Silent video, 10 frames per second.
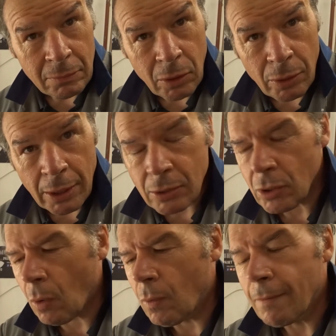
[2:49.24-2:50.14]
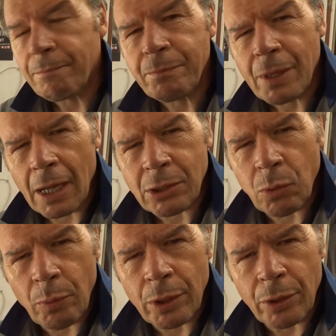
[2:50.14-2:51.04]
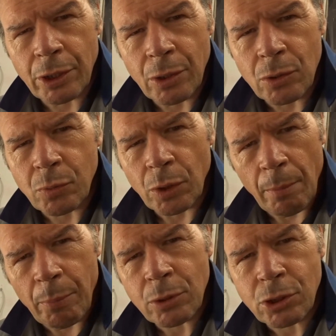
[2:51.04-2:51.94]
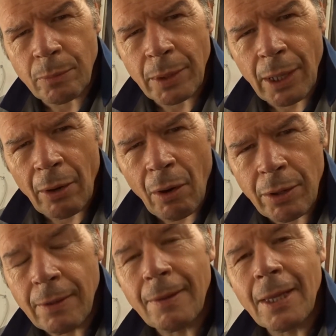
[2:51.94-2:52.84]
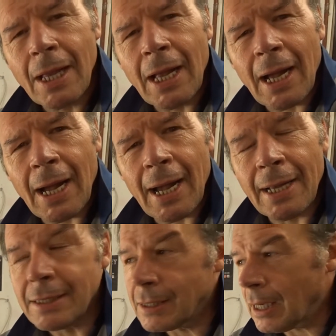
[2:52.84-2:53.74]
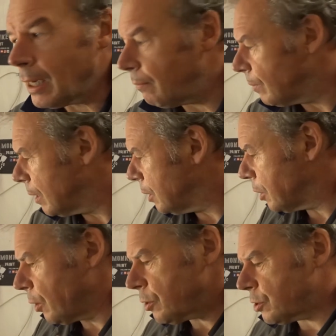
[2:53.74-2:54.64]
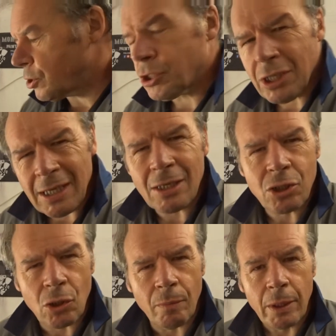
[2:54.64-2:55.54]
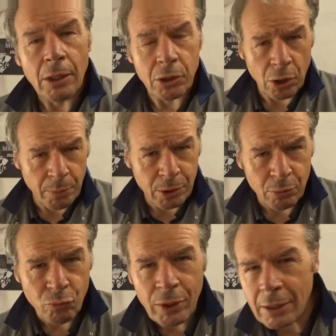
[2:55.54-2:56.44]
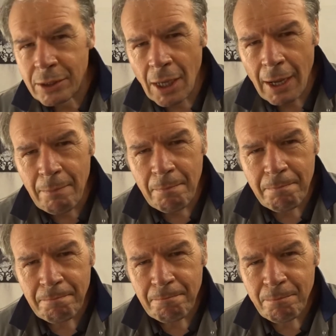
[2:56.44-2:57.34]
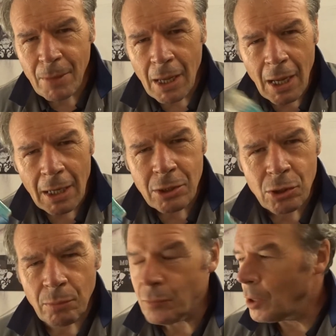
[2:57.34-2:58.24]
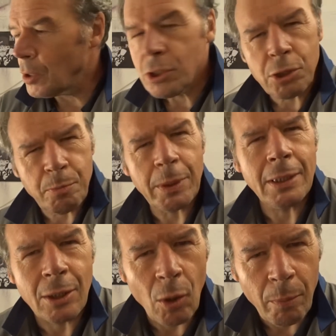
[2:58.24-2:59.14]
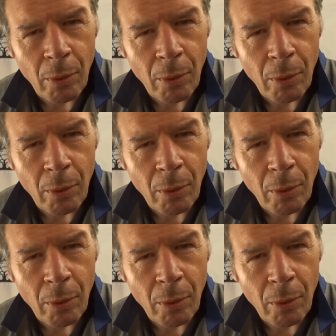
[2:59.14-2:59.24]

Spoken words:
Okay, so that's what we're going to use. We're going to put some of that on, and you're going to see there's going to be some real time and some speeded up.